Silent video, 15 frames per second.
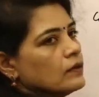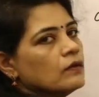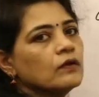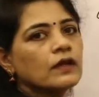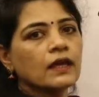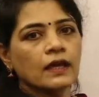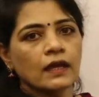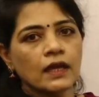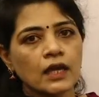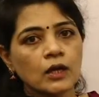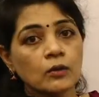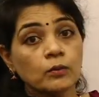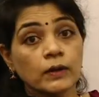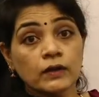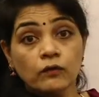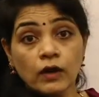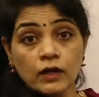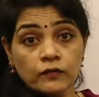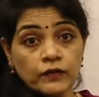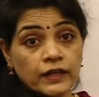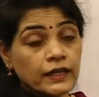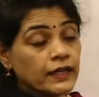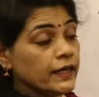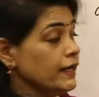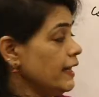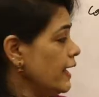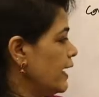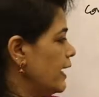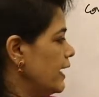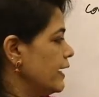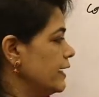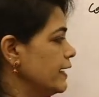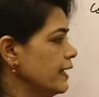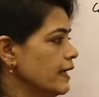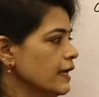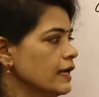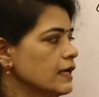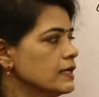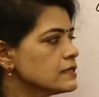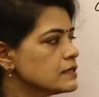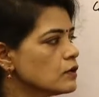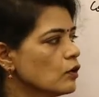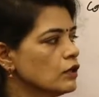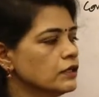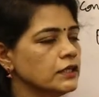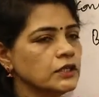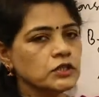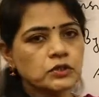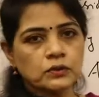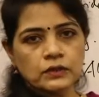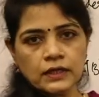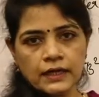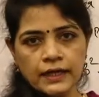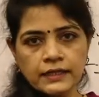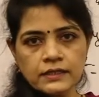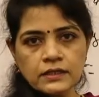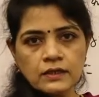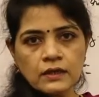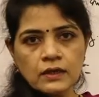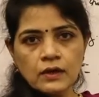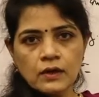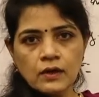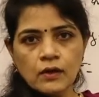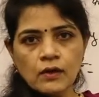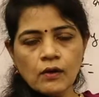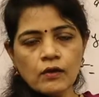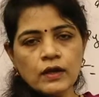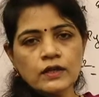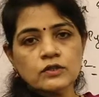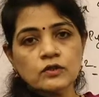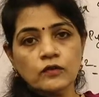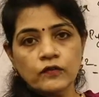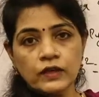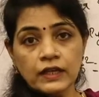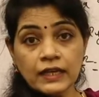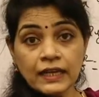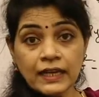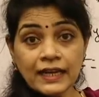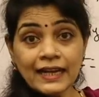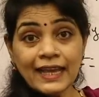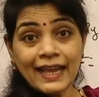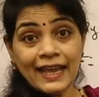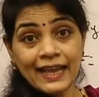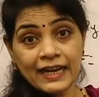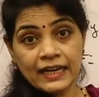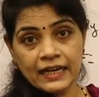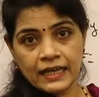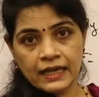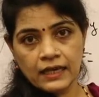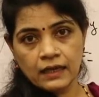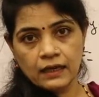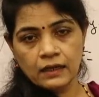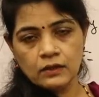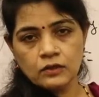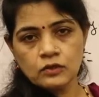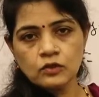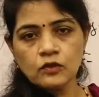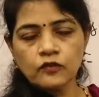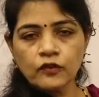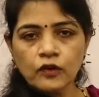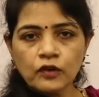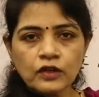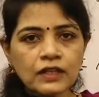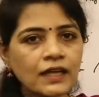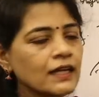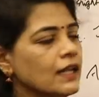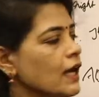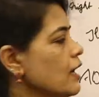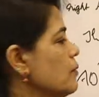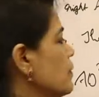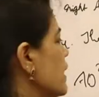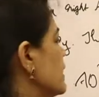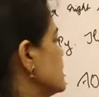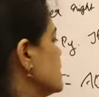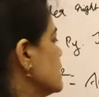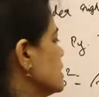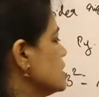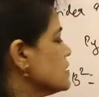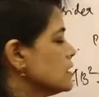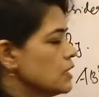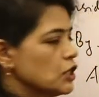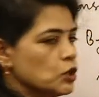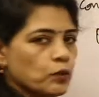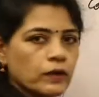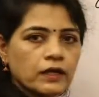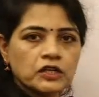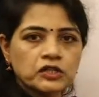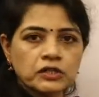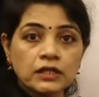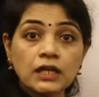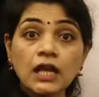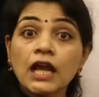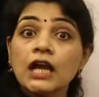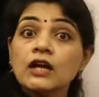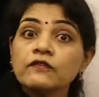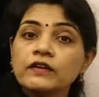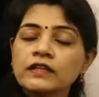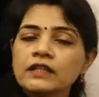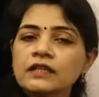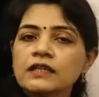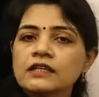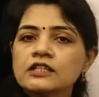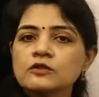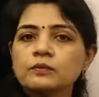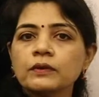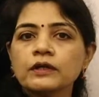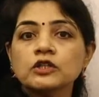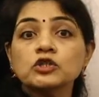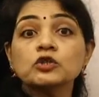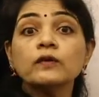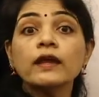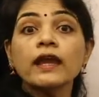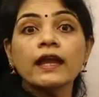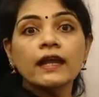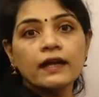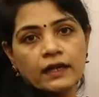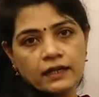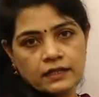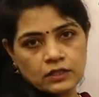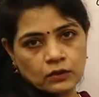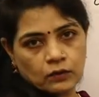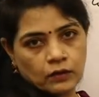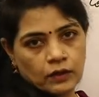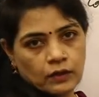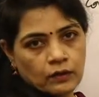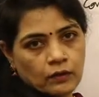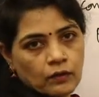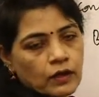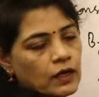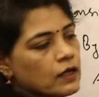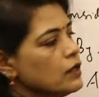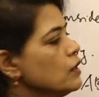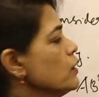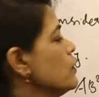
Okay, but what we need, AD is the altitude, right? Okay, so we need AD. So for that I am writing this equation with respect to AD square. Okay,